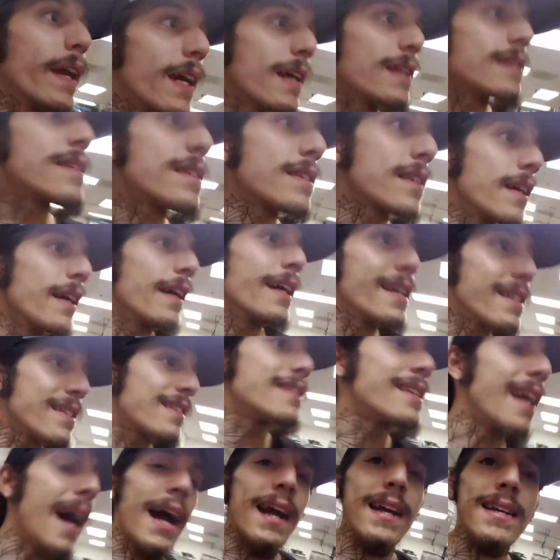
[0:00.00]

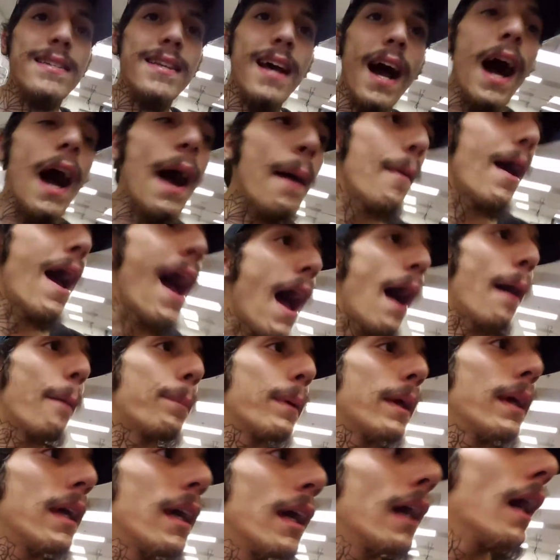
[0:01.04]
It's nice. I'm
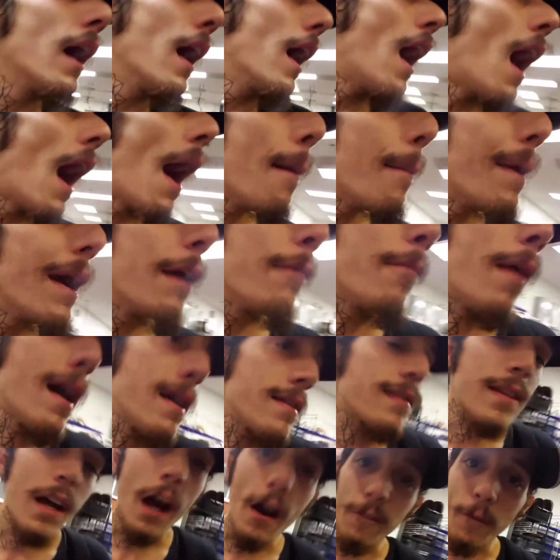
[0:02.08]
happy. I made
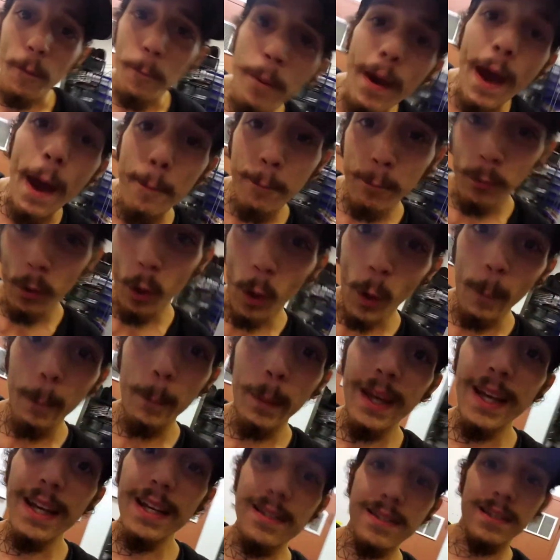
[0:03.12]
myself a pep roll
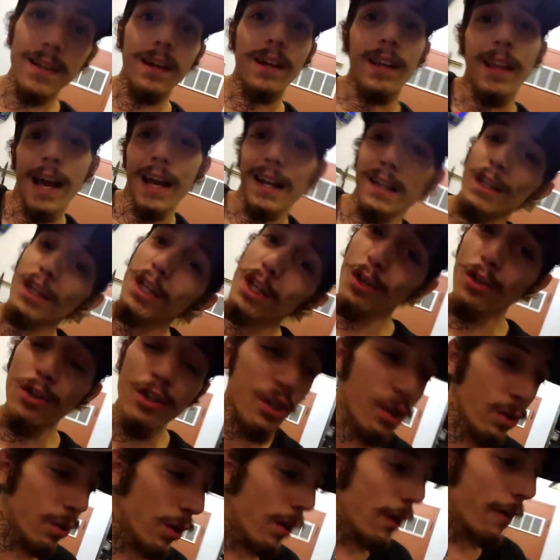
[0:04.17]
pizza like the
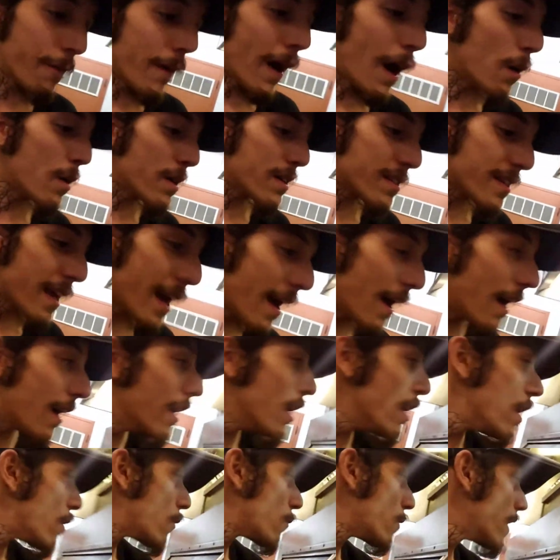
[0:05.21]
usual if I was at
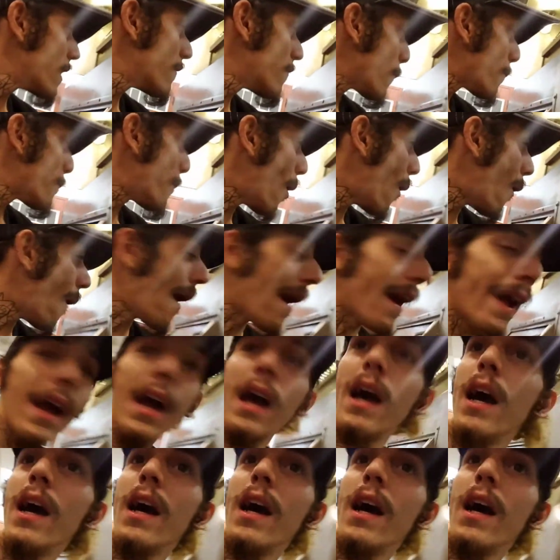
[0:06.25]
River Point.